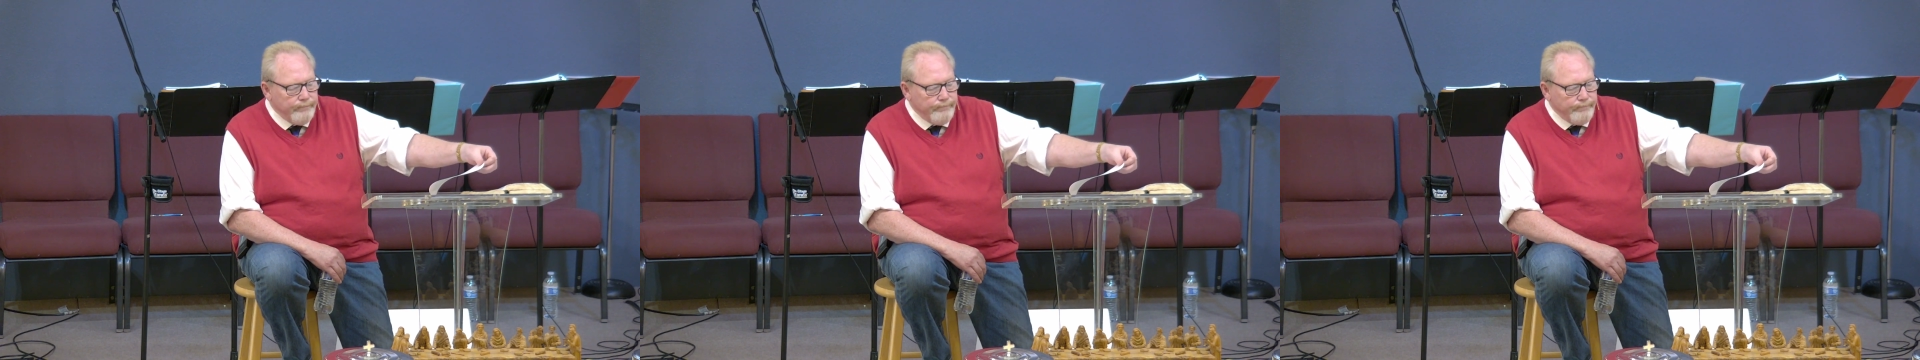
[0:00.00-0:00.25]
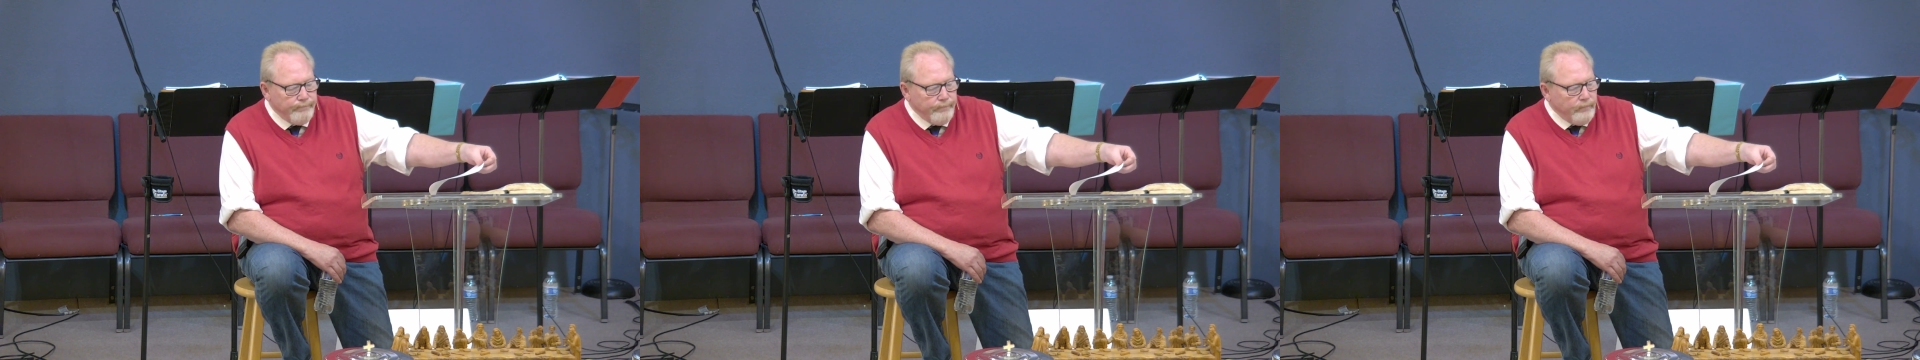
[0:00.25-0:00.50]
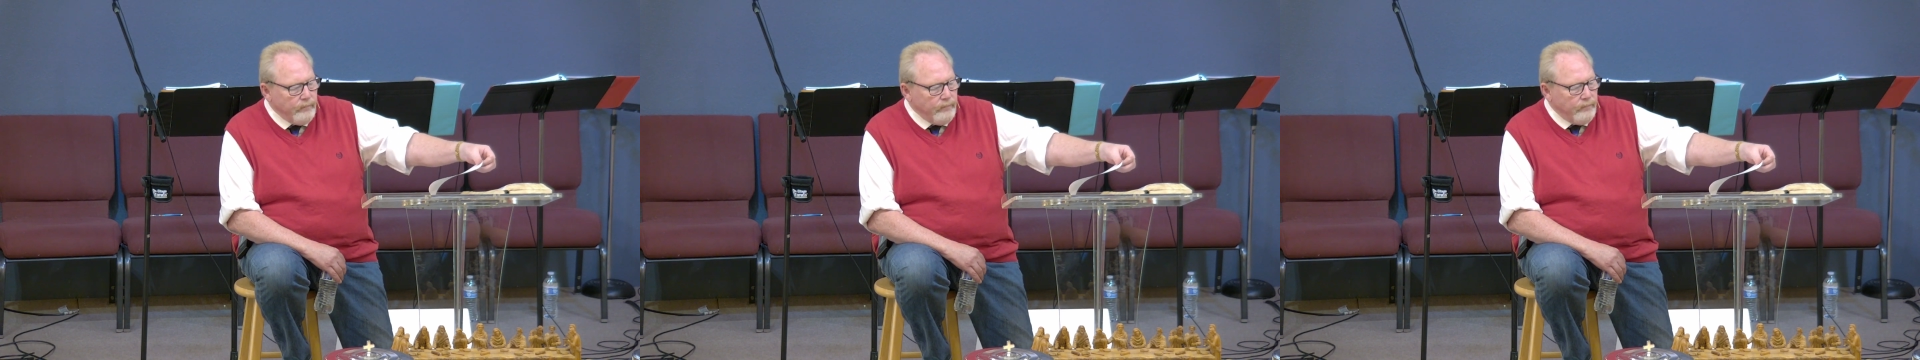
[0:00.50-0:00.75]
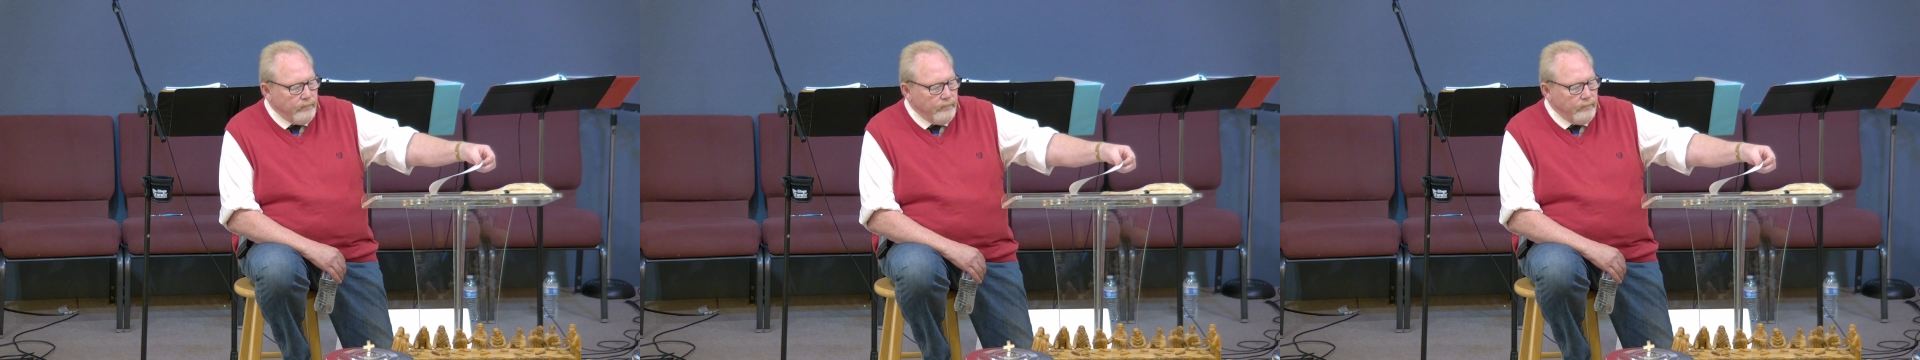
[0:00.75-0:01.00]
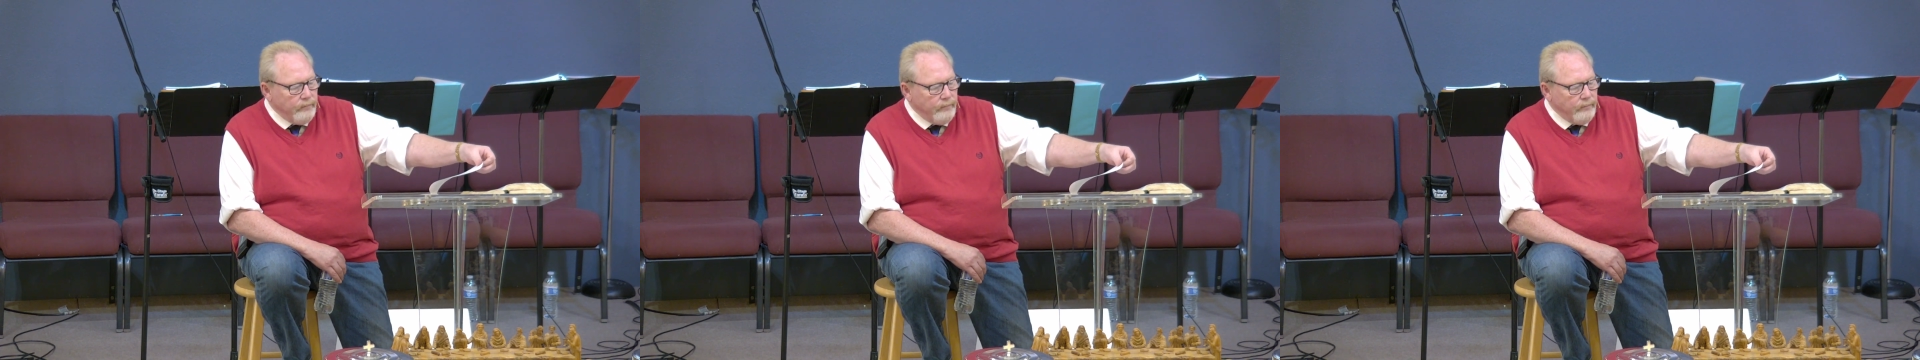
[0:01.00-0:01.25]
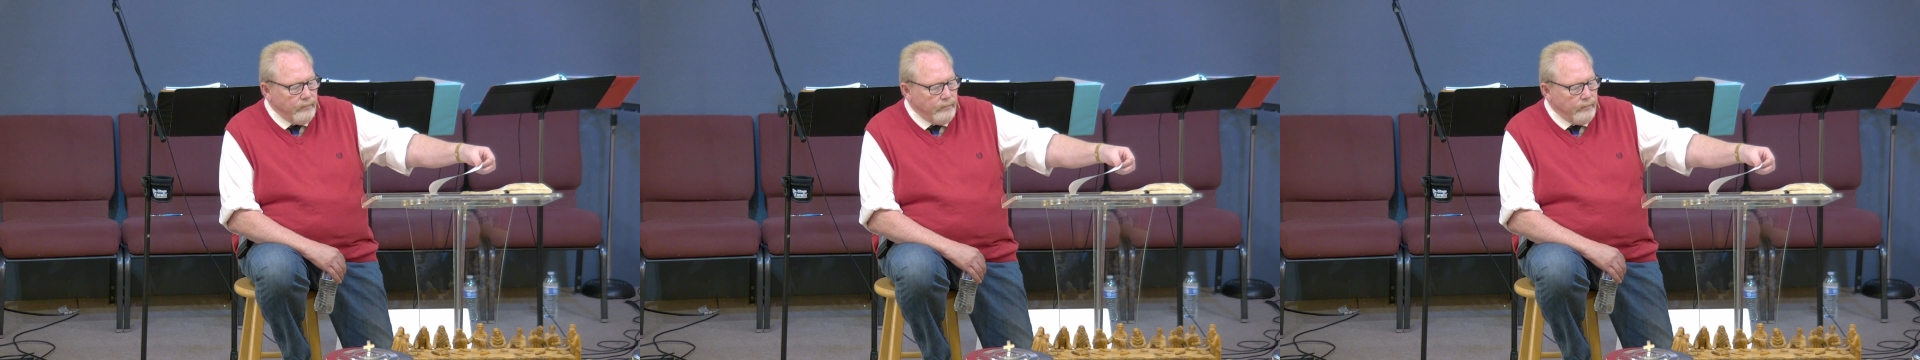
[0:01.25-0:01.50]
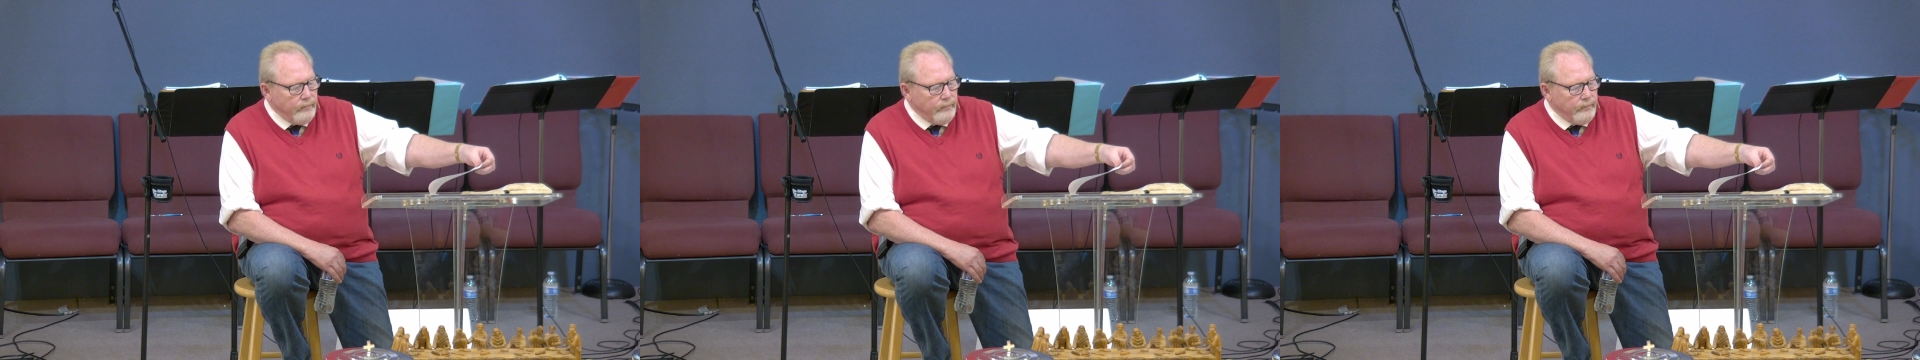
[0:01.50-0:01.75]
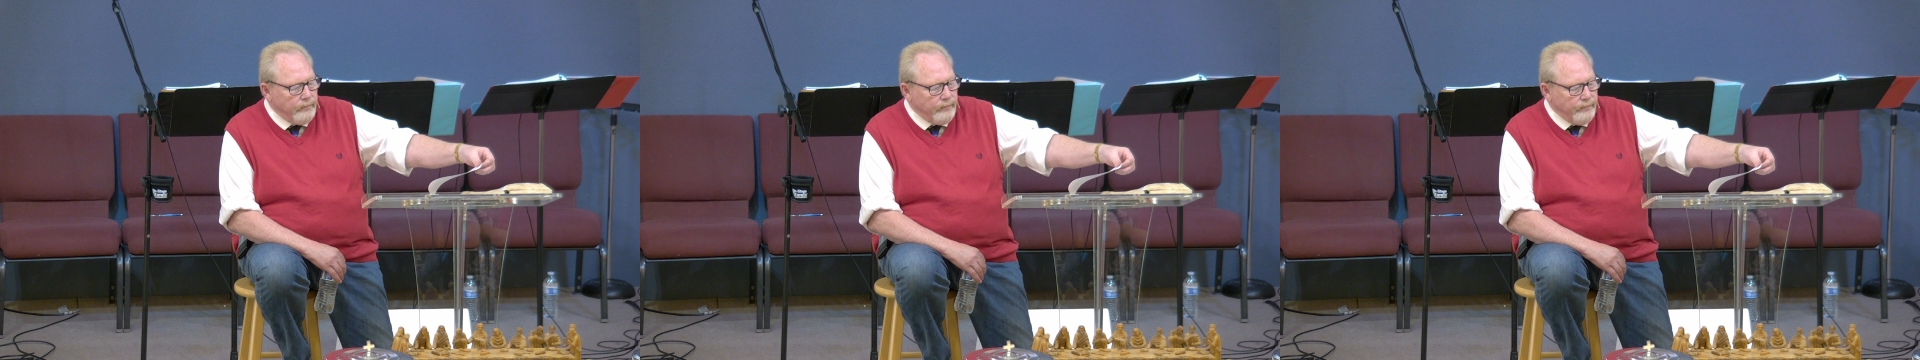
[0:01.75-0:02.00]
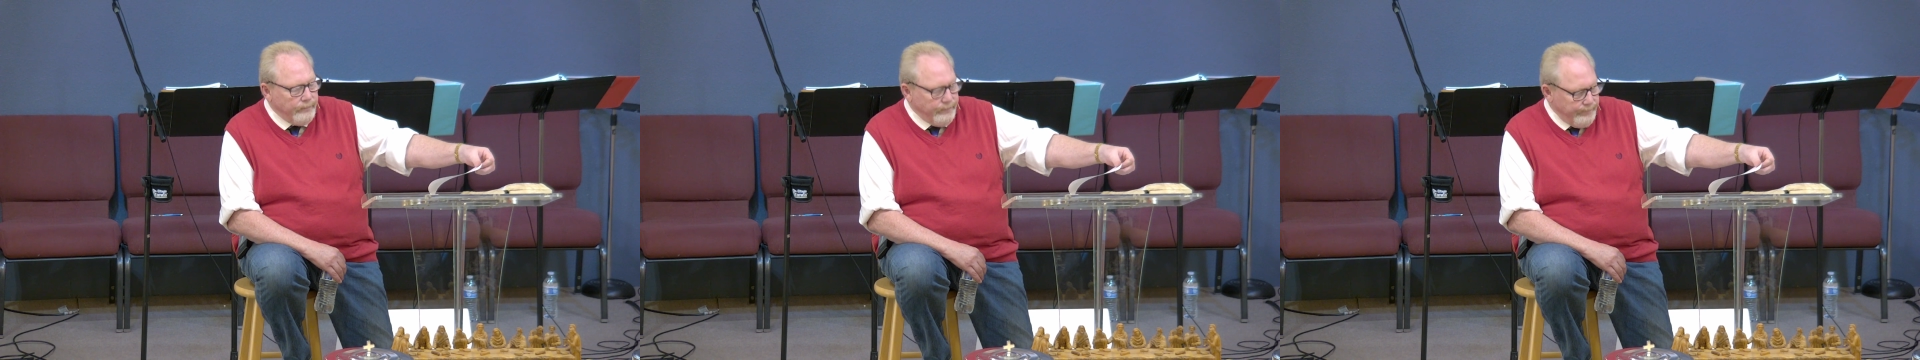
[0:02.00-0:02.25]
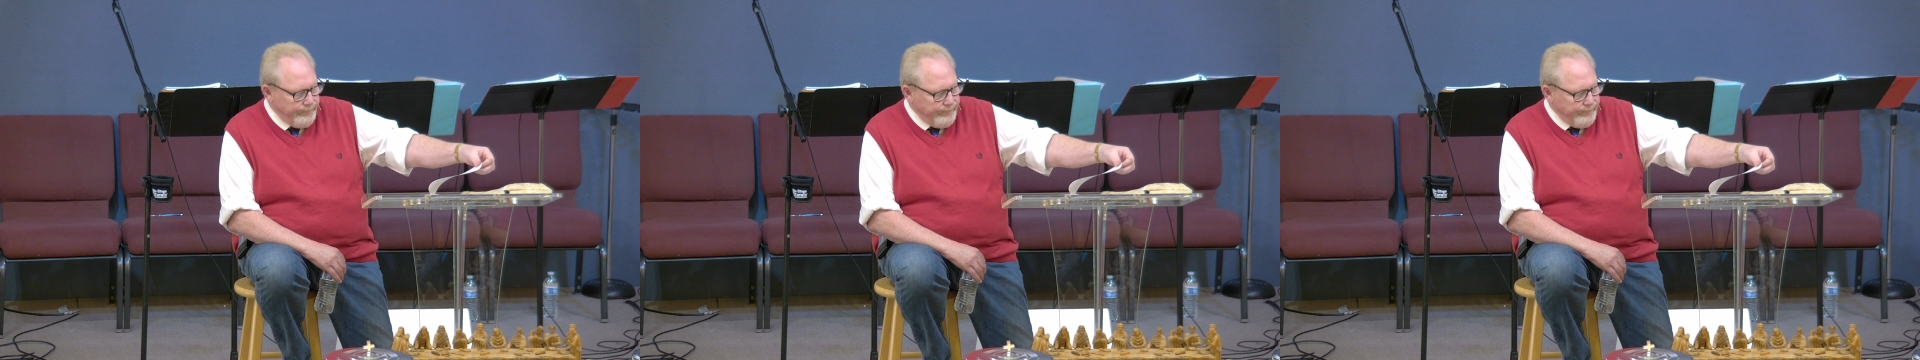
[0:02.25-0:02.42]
Nobody speaks.